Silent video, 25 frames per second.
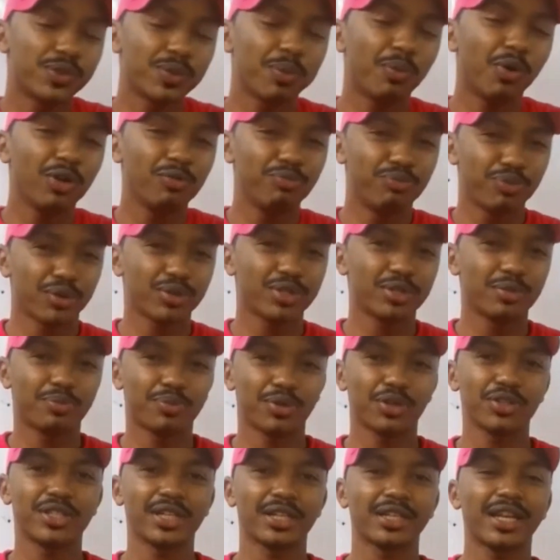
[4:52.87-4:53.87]
small
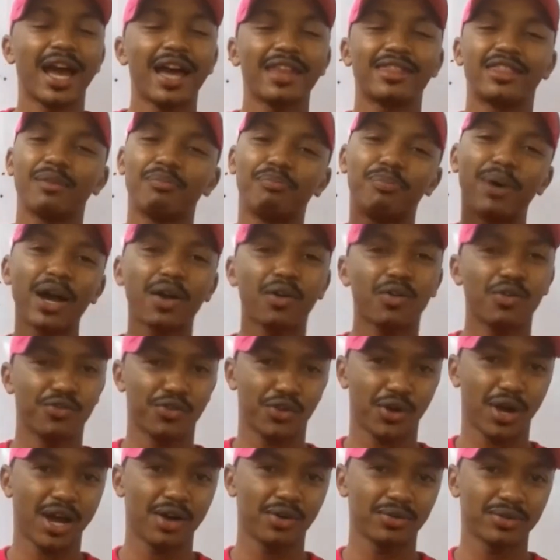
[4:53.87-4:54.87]
project at the back
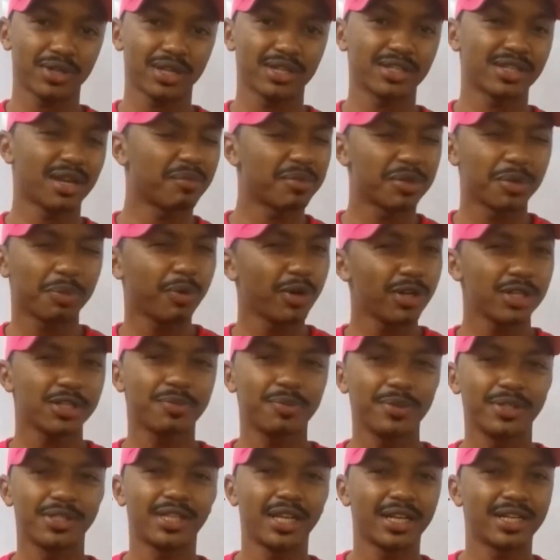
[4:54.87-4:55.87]
of your house, some small
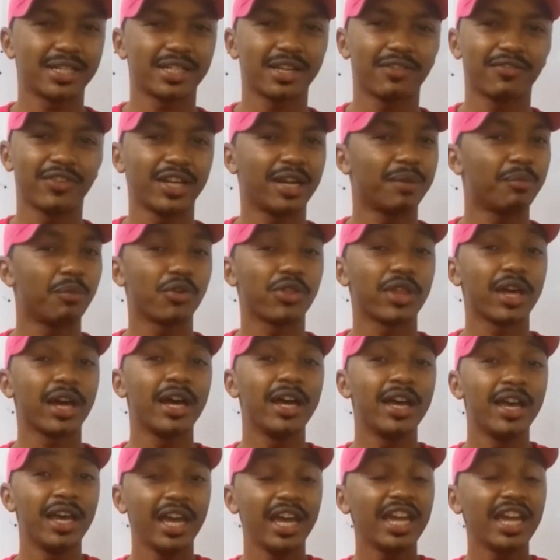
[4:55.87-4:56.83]
space that is available there,